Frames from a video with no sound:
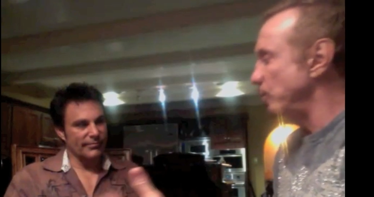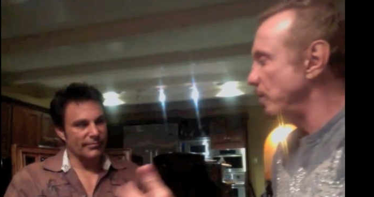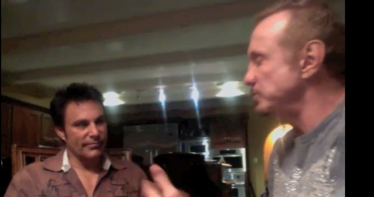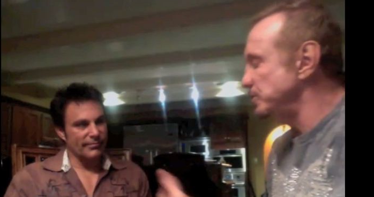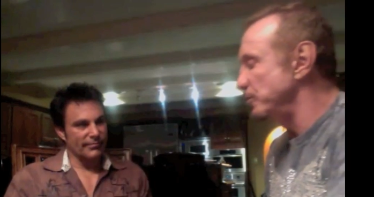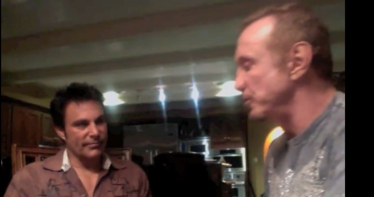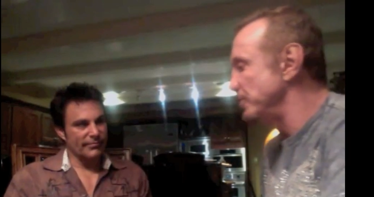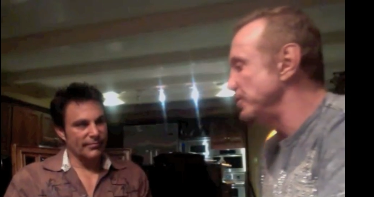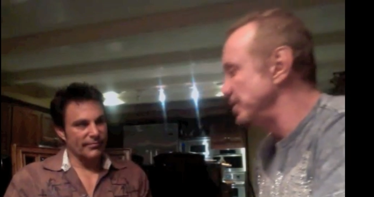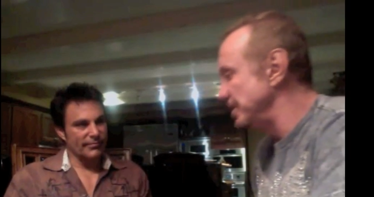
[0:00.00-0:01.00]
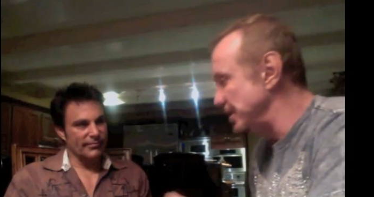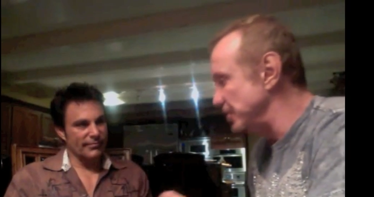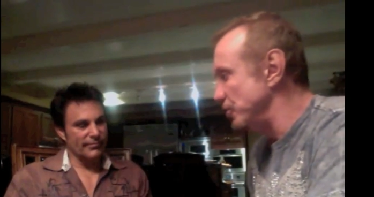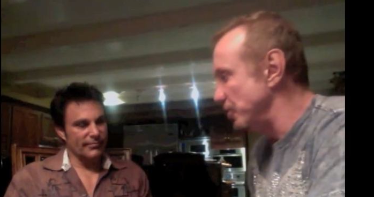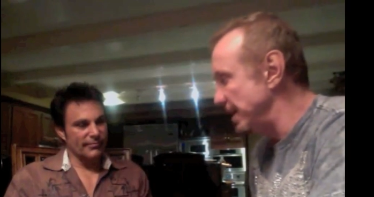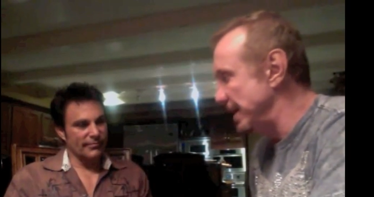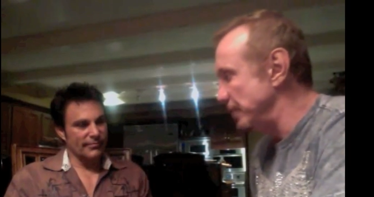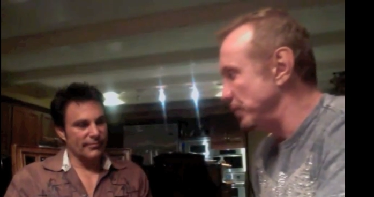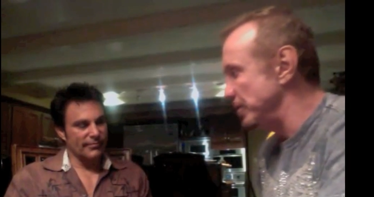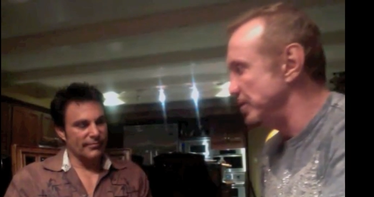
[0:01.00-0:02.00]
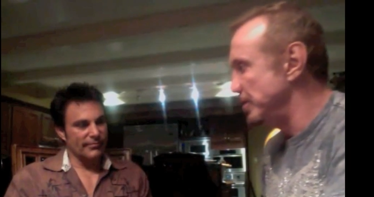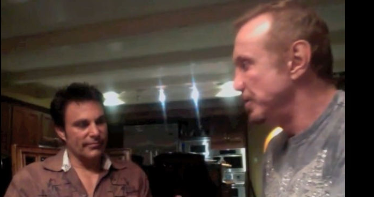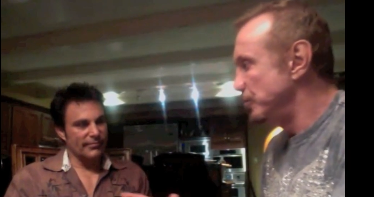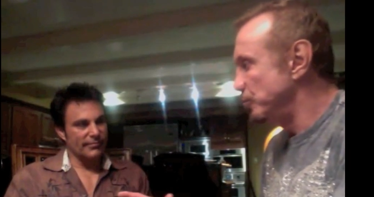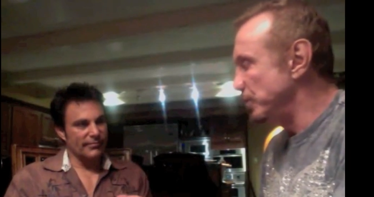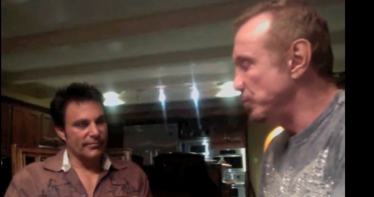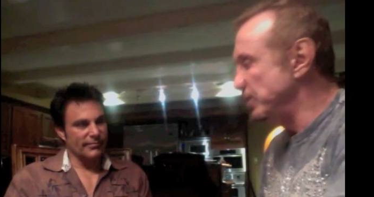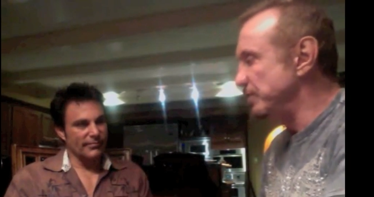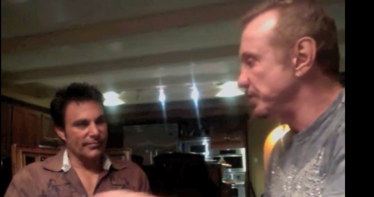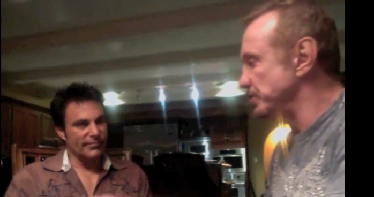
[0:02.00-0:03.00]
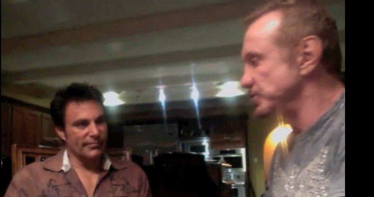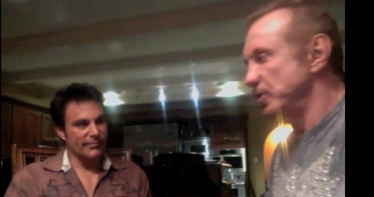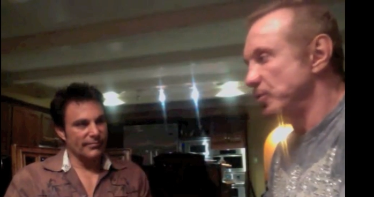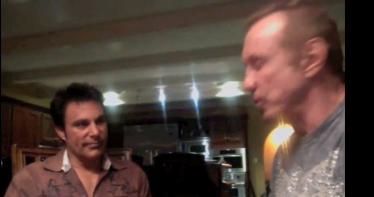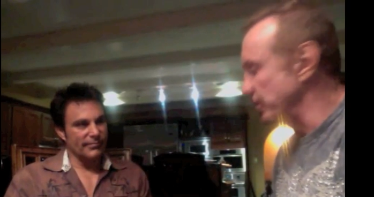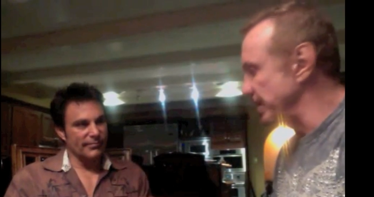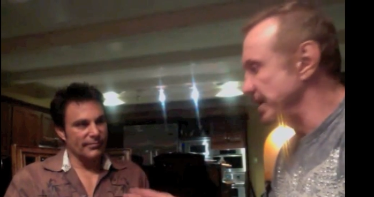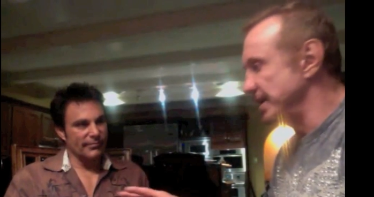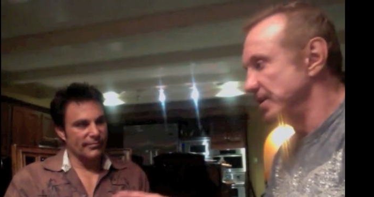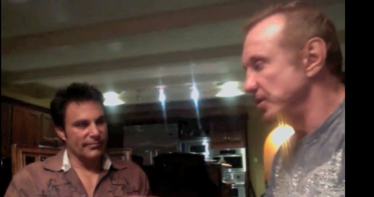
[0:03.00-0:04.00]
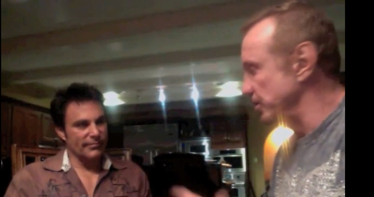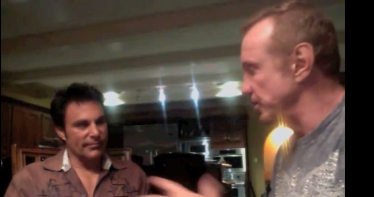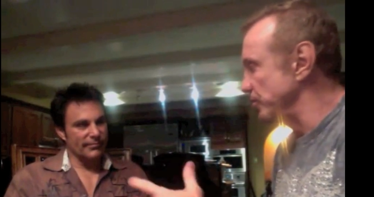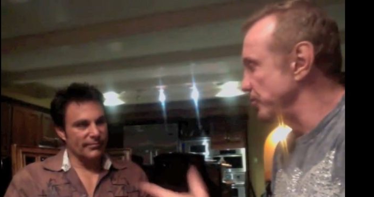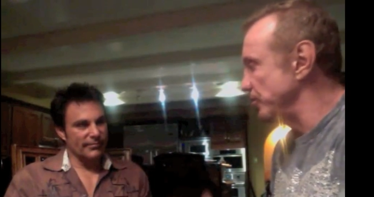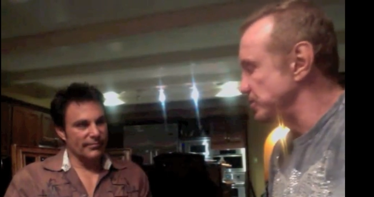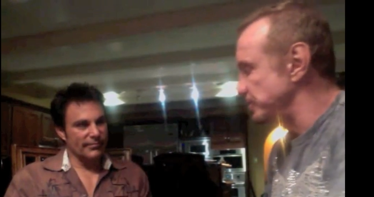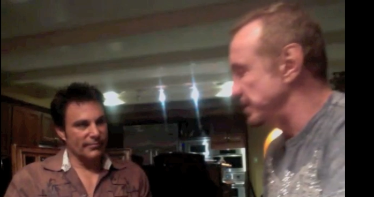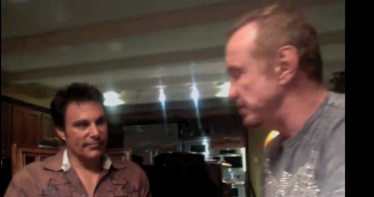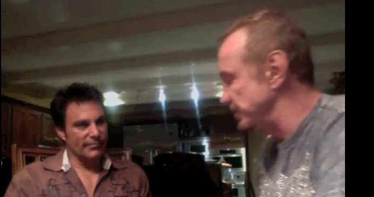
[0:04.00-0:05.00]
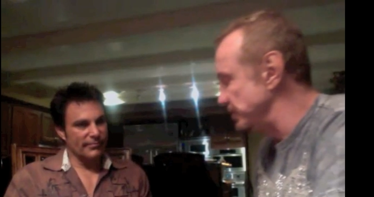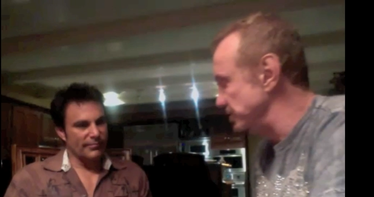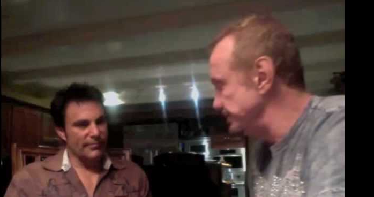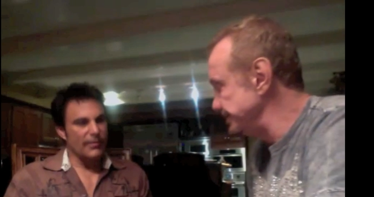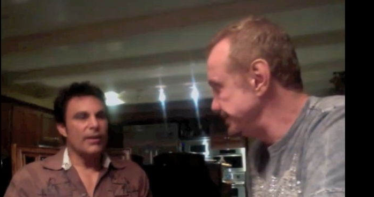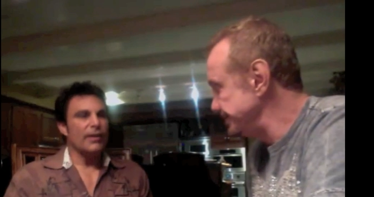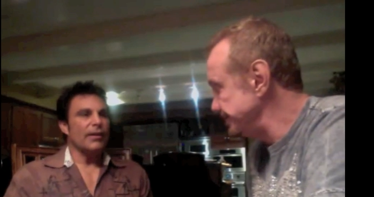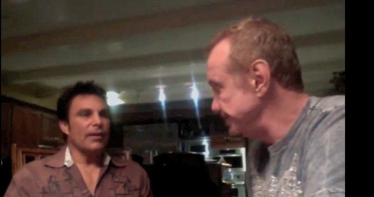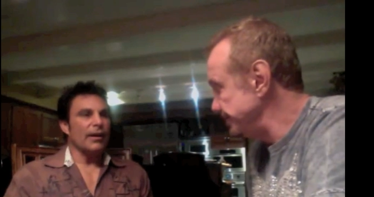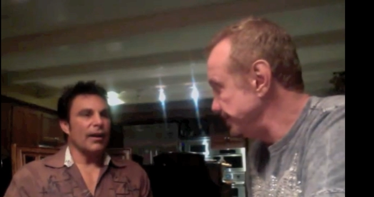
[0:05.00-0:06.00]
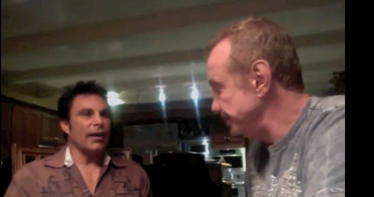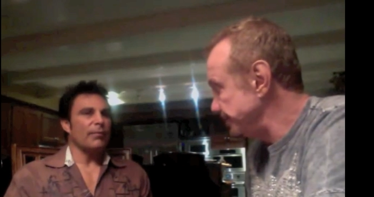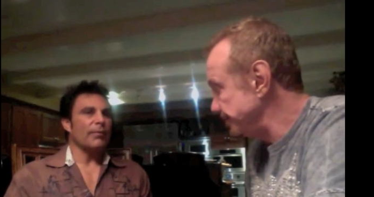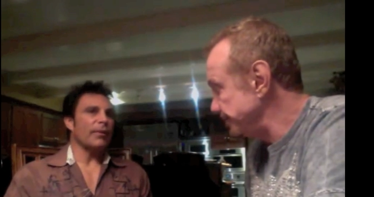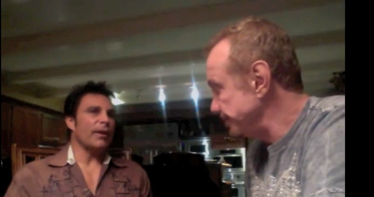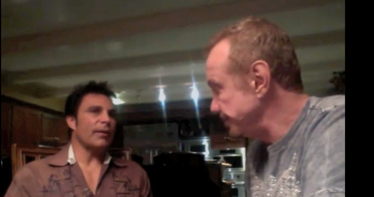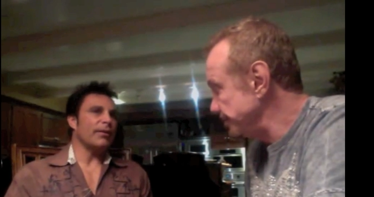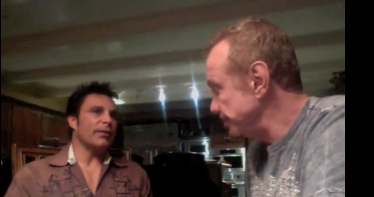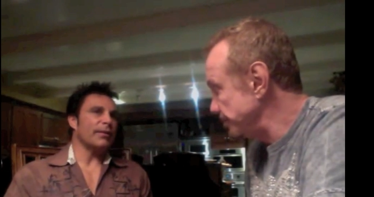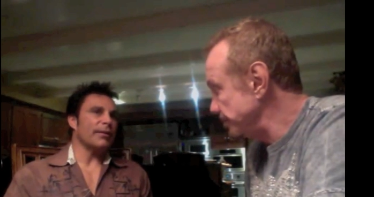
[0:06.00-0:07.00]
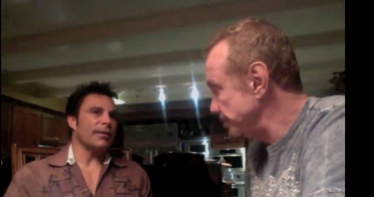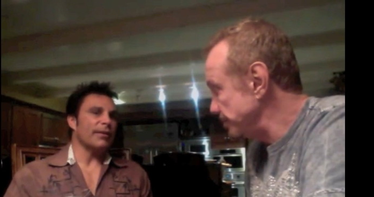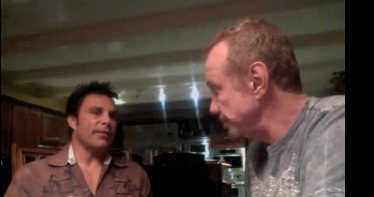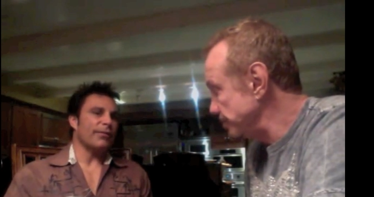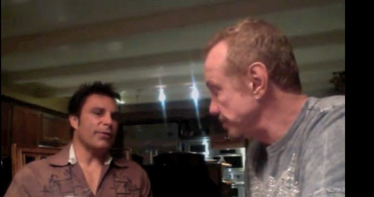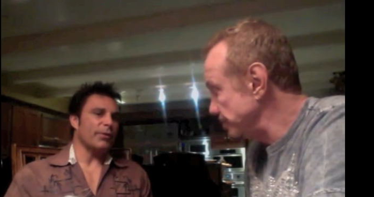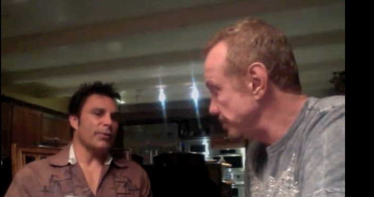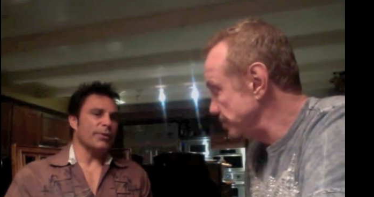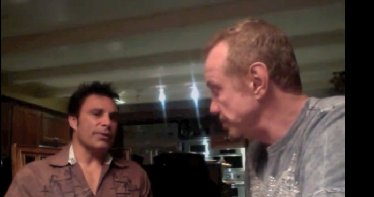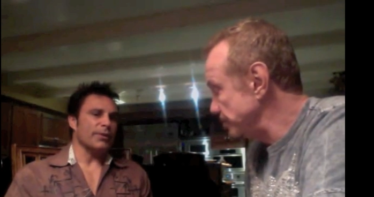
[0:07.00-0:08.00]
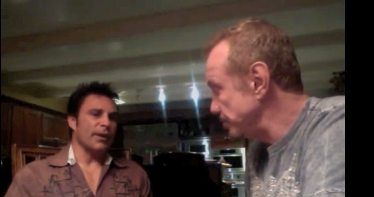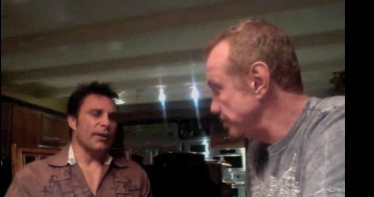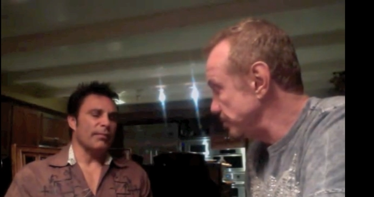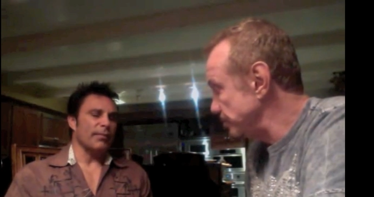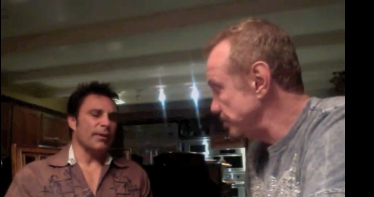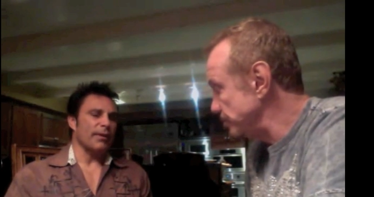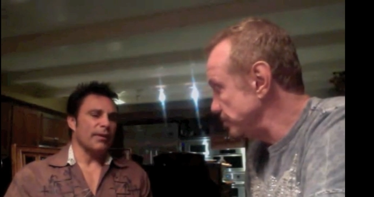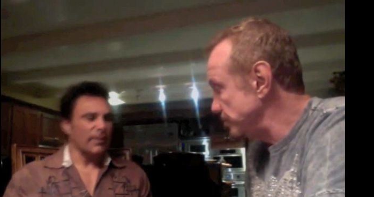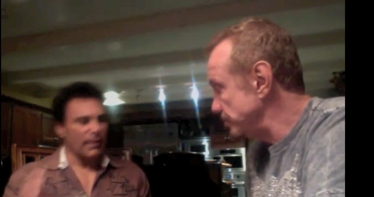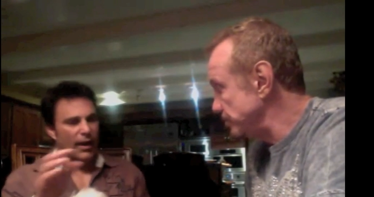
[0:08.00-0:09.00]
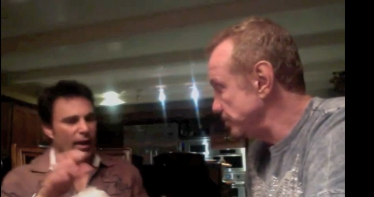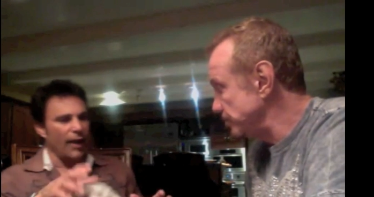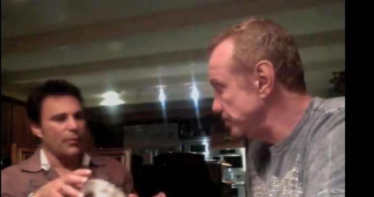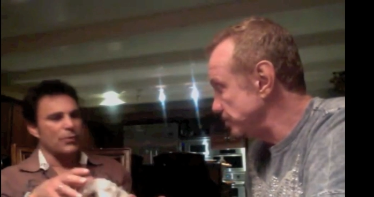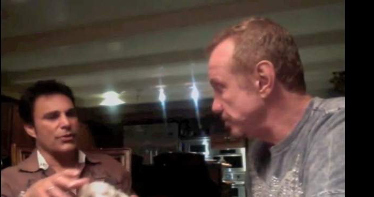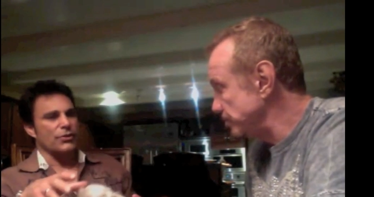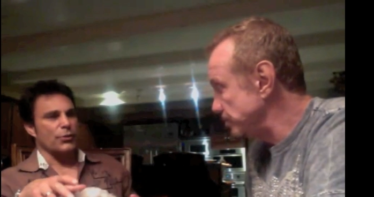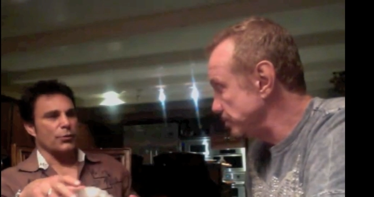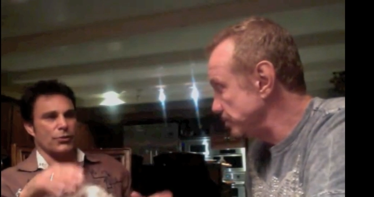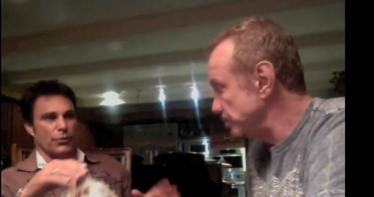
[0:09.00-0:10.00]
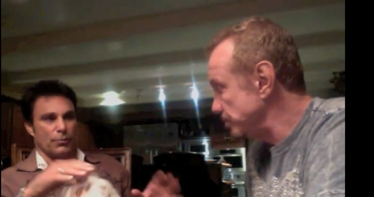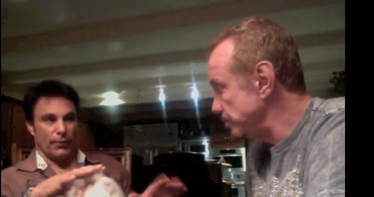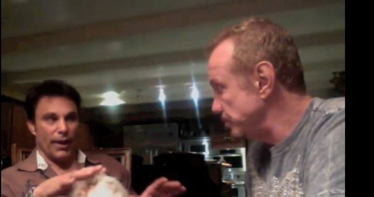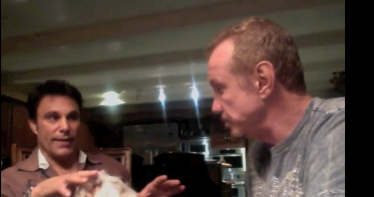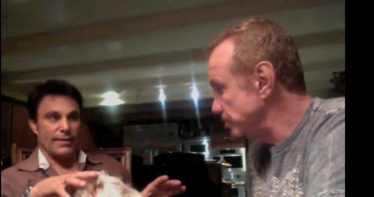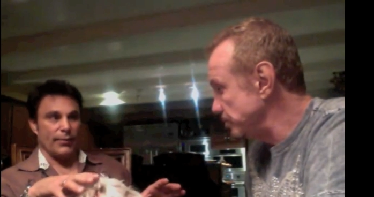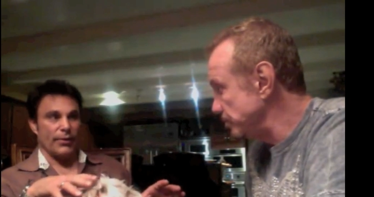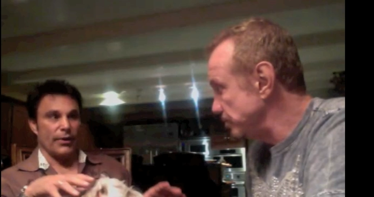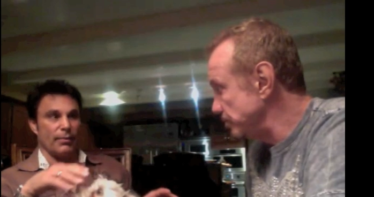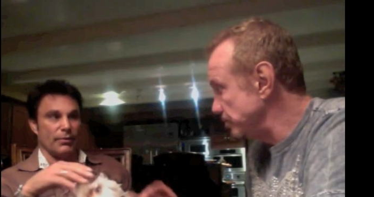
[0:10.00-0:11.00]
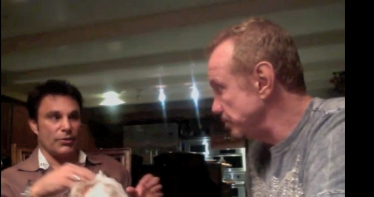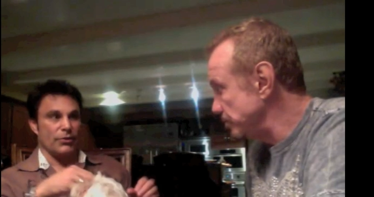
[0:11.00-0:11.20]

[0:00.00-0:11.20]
Speaker 1: what was going on in your head when, when we first started working, and, and your thoughts about the feud?
Speaker 2: Uh, you know, the, the feud was, um, I, I was just so surprised that we were able to do